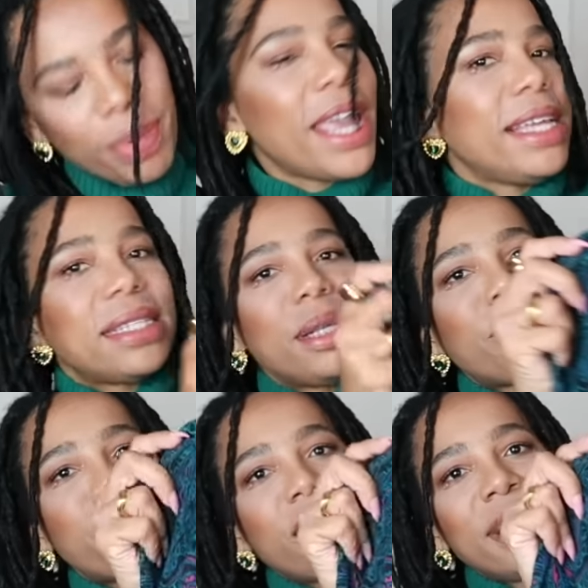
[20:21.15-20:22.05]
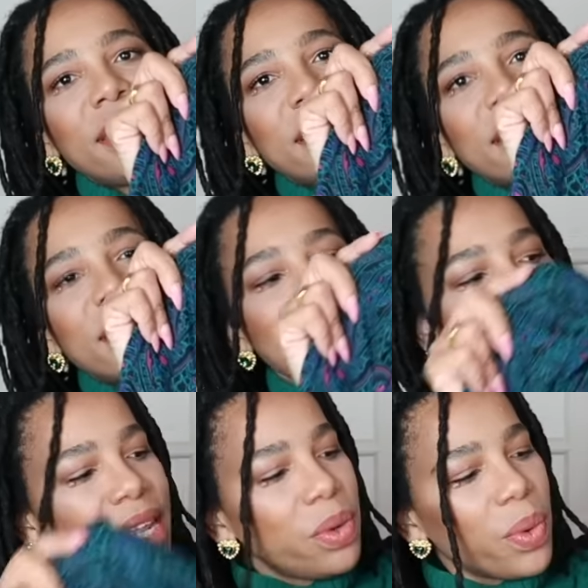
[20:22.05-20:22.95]
paisley print
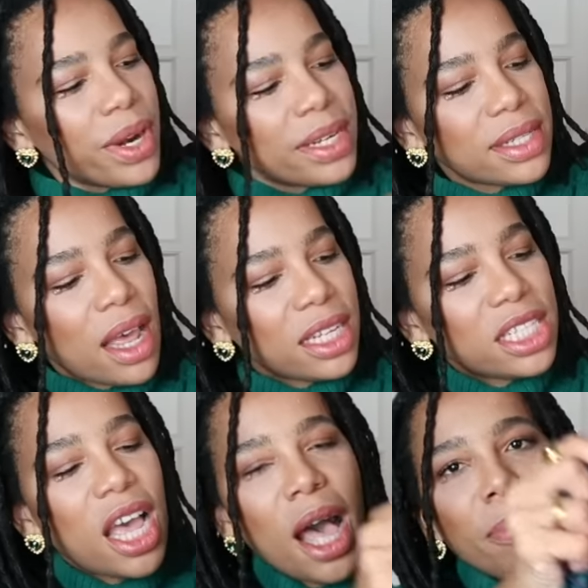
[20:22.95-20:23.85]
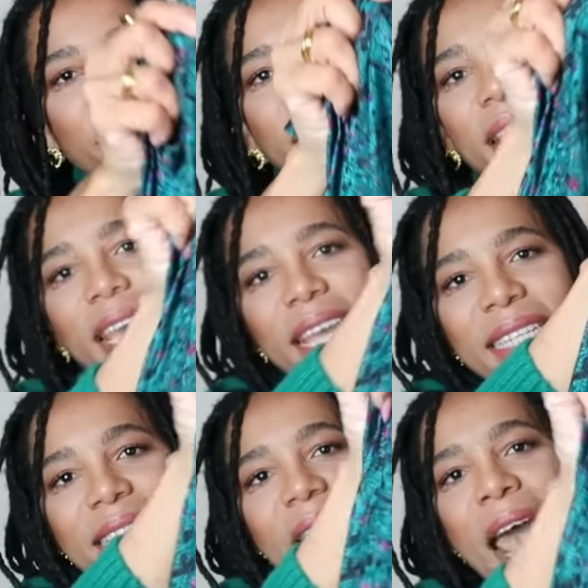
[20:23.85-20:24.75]
design, whereas on top,
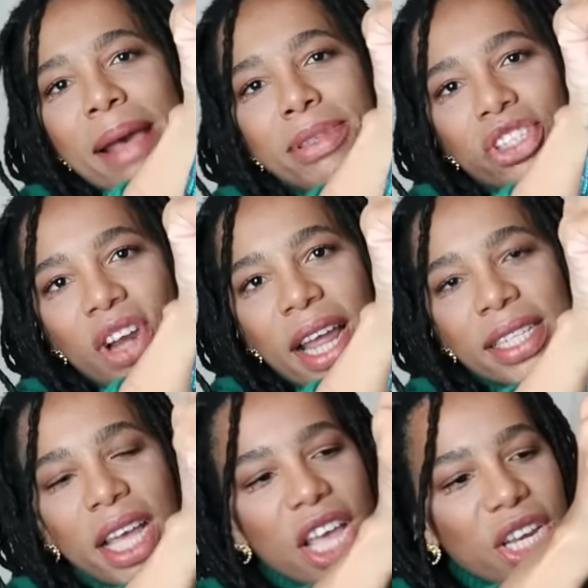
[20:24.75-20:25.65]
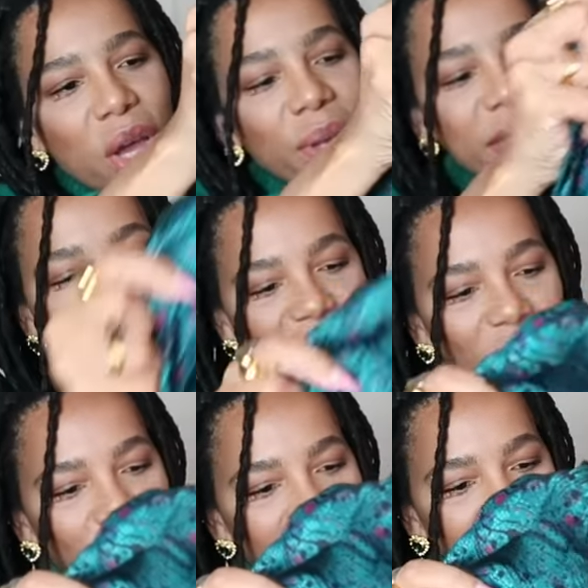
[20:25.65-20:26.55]
it's abstract. Now, initially
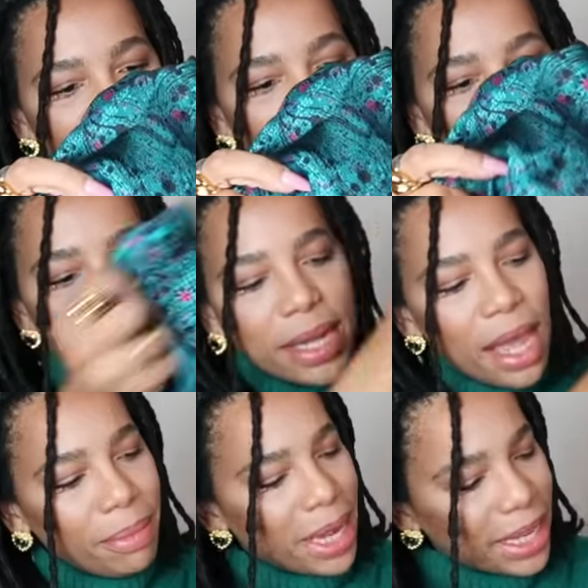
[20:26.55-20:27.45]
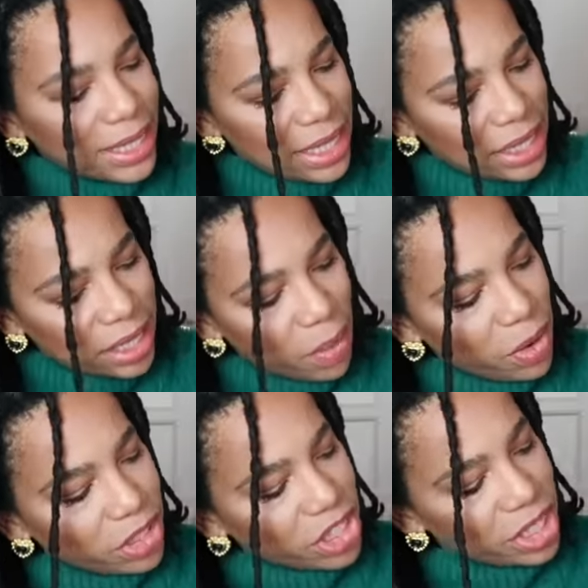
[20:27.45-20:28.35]
when I saw it, I'm like, did
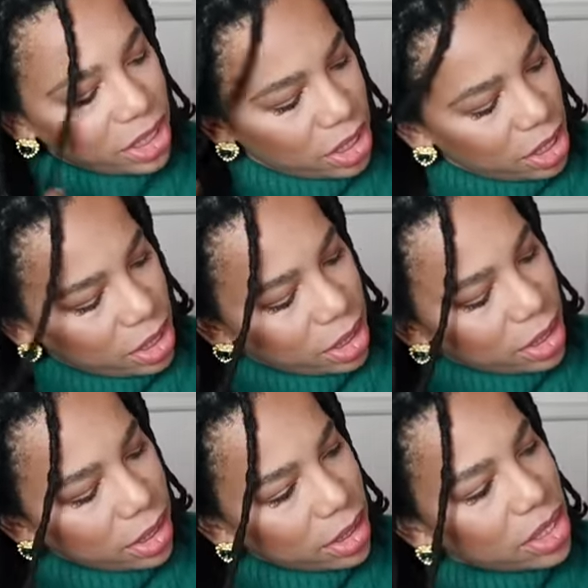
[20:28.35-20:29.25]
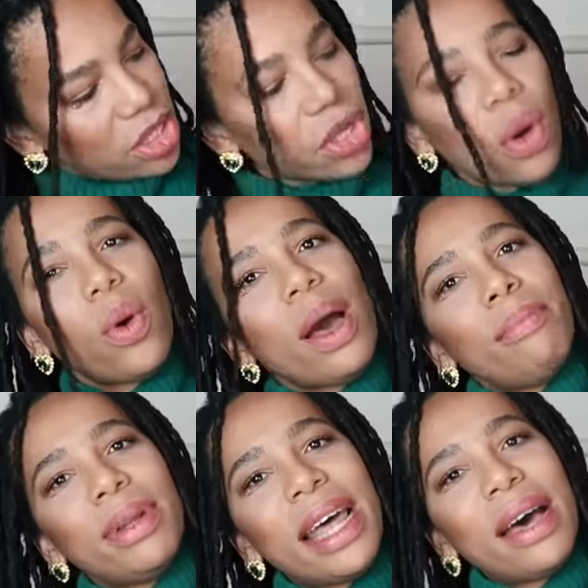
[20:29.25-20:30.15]
someone just sew a
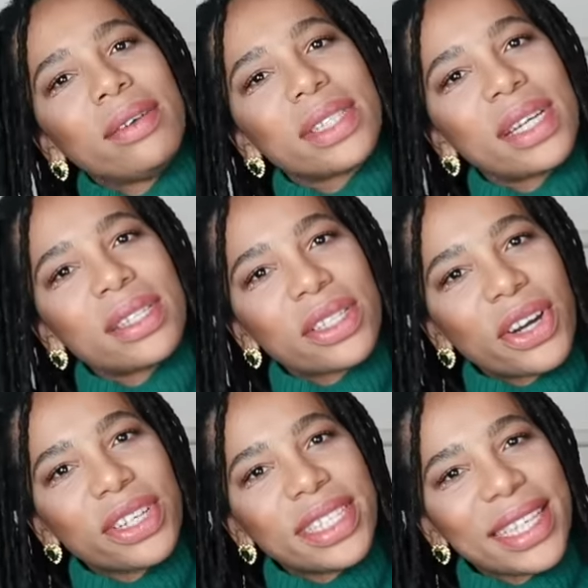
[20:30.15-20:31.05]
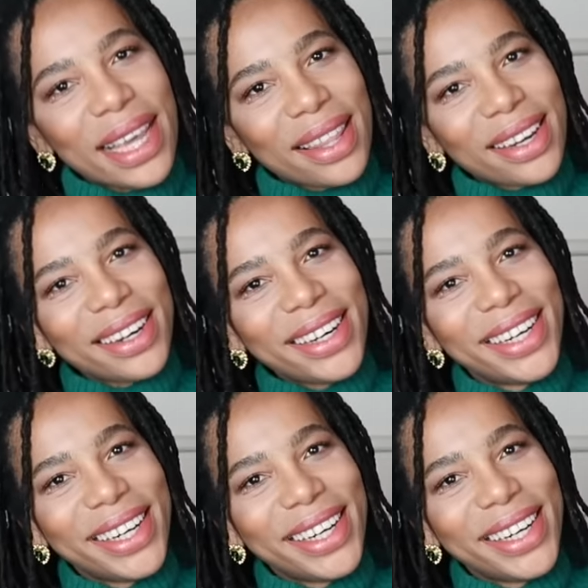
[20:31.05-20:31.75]
blouse and a skirt together?